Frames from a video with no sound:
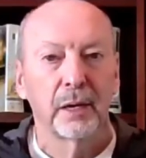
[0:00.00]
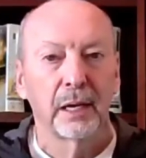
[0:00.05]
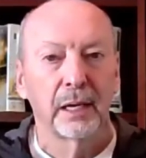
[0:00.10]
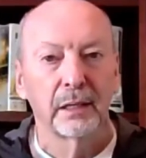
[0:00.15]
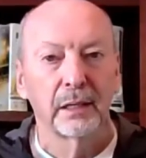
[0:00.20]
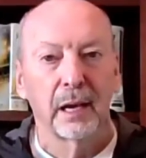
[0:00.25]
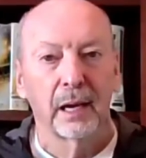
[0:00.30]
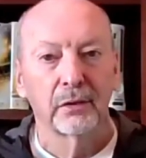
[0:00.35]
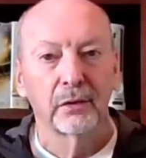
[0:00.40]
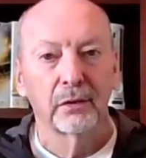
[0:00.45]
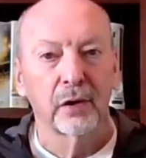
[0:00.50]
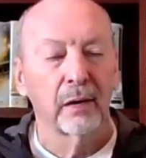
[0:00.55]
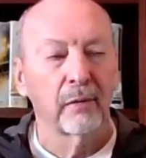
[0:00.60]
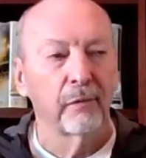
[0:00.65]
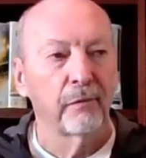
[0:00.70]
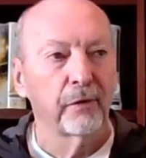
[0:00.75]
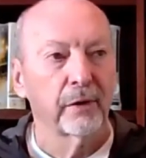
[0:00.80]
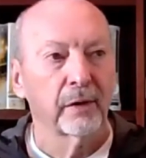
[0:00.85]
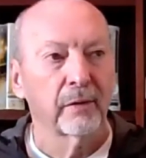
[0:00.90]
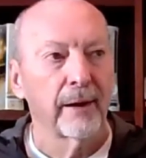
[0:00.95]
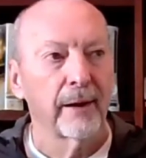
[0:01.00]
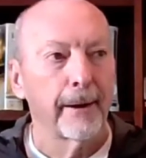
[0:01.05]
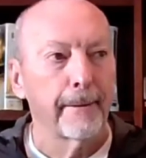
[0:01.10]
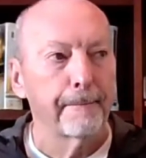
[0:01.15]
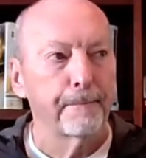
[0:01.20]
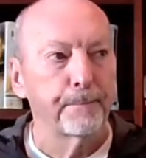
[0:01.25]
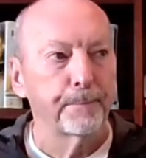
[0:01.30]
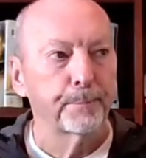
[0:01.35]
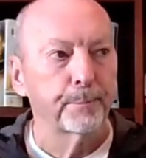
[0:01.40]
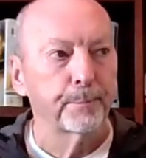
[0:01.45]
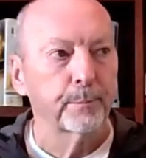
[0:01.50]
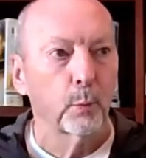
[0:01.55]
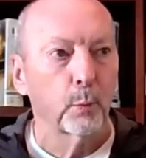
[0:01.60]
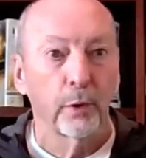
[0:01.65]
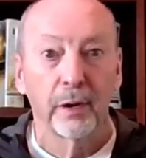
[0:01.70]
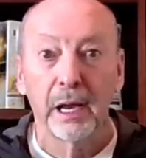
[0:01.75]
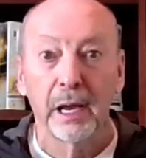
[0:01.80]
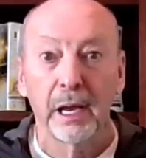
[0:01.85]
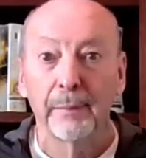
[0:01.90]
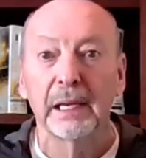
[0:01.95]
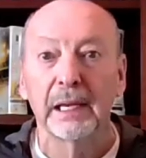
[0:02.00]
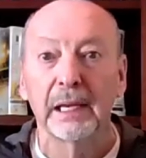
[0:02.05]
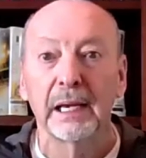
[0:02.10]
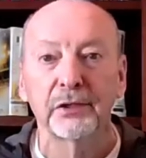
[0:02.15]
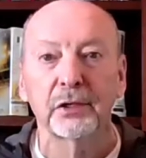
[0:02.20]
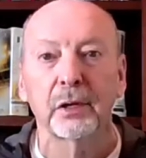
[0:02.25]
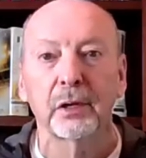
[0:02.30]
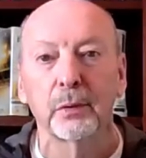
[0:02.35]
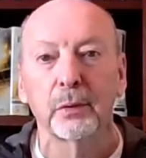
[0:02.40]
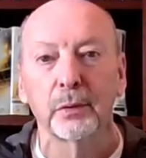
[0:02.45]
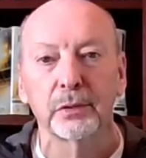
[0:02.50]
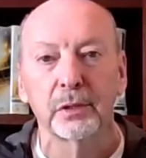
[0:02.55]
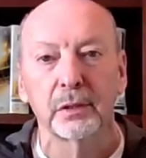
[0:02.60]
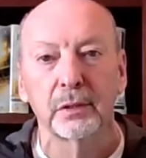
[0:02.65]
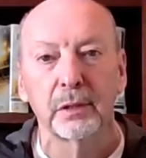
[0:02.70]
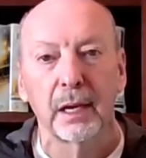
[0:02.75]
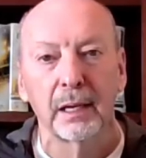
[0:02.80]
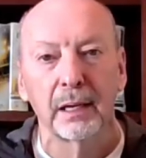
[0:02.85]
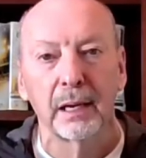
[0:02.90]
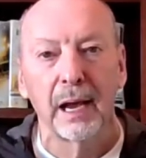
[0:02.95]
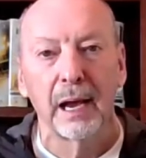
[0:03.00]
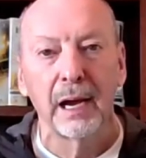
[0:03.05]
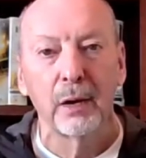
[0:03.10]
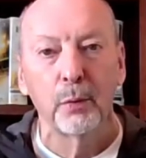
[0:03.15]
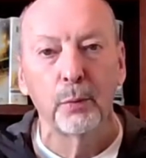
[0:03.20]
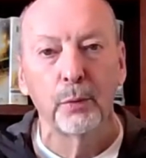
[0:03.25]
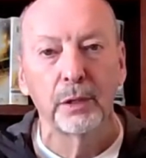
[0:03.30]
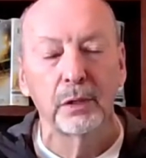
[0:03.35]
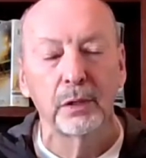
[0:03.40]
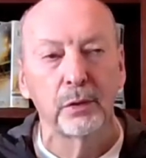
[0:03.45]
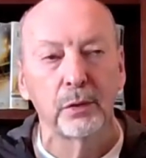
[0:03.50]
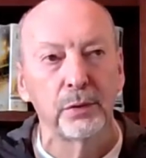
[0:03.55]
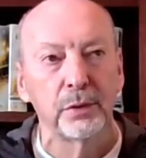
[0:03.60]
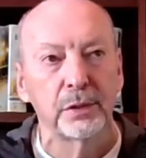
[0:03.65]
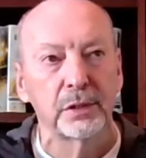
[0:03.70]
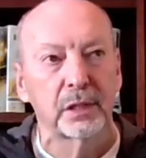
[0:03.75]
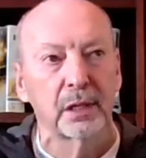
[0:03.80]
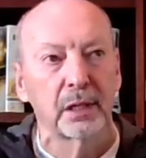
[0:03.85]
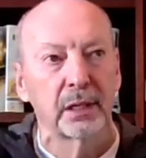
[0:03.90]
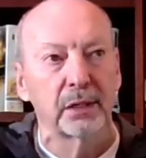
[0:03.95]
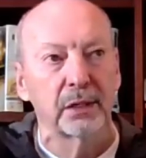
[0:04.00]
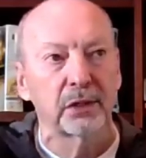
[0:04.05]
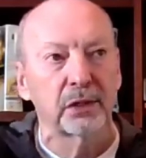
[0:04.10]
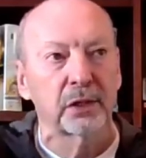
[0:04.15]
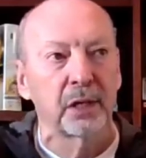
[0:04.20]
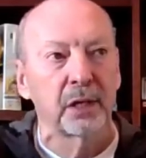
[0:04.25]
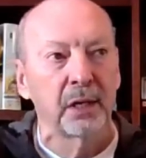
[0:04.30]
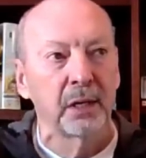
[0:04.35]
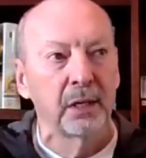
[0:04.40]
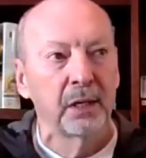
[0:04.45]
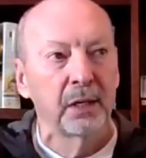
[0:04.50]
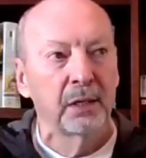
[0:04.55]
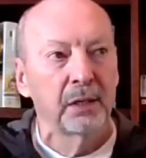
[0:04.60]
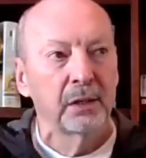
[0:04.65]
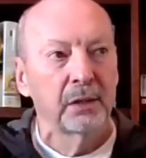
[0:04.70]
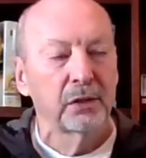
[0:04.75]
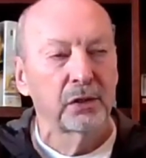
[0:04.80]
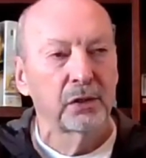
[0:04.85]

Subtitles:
and trying to figure out where MLS goes and how we use this